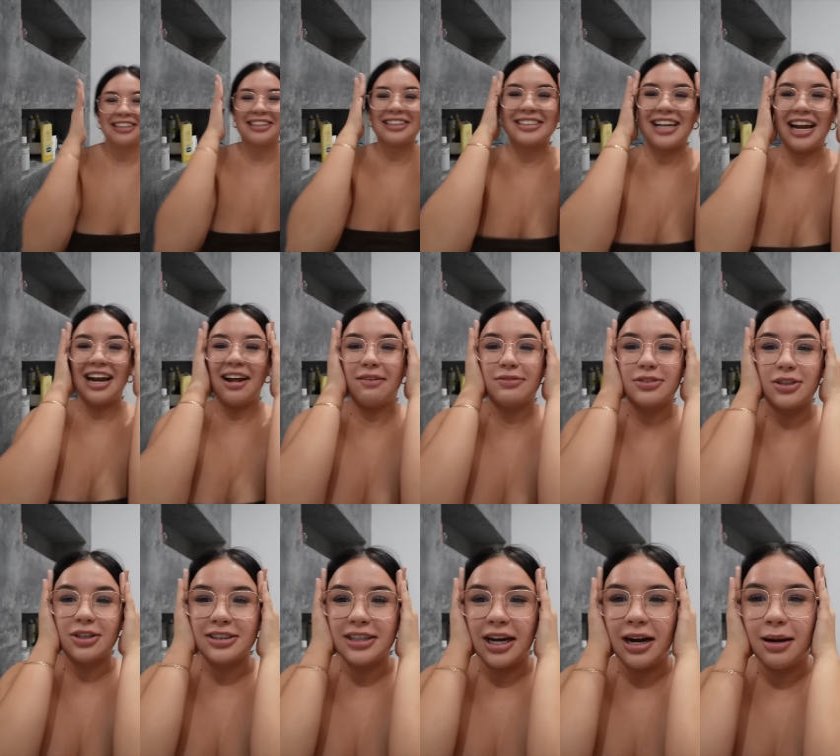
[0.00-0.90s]
so excited, I'm
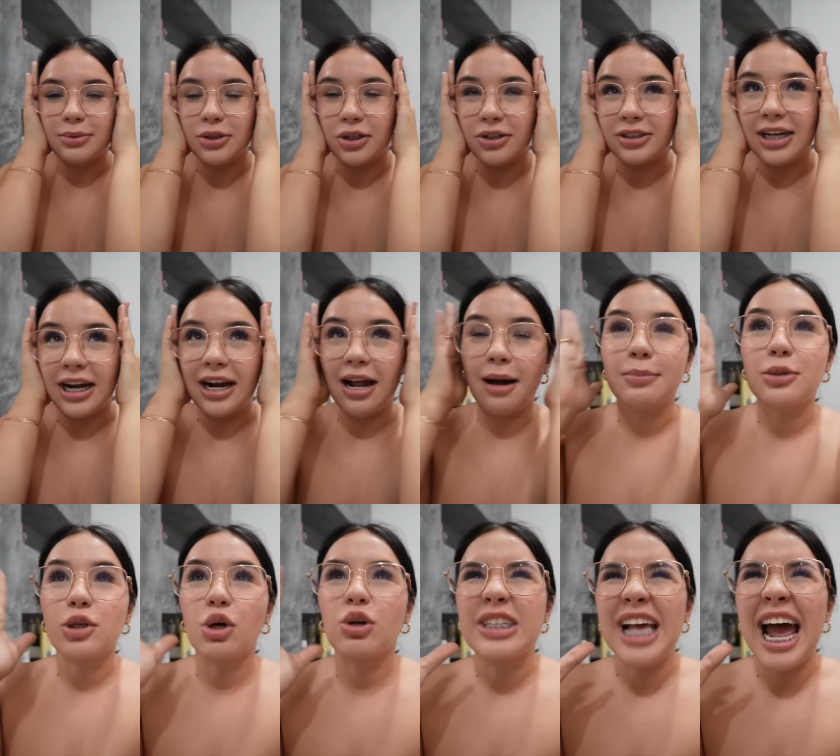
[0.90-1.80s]
so excited, I'm so excited, I'm
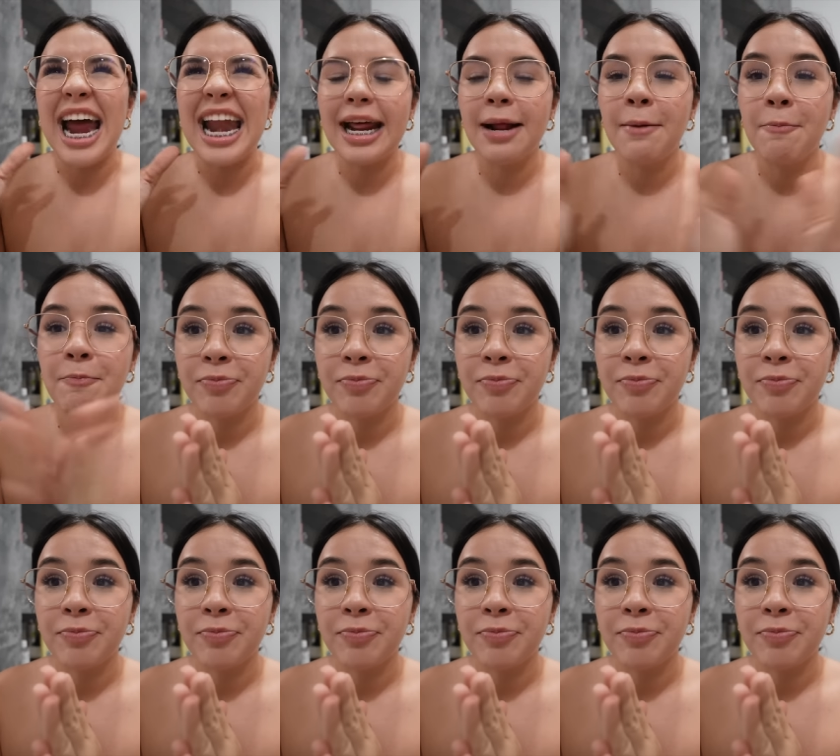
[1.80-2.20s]
so excited.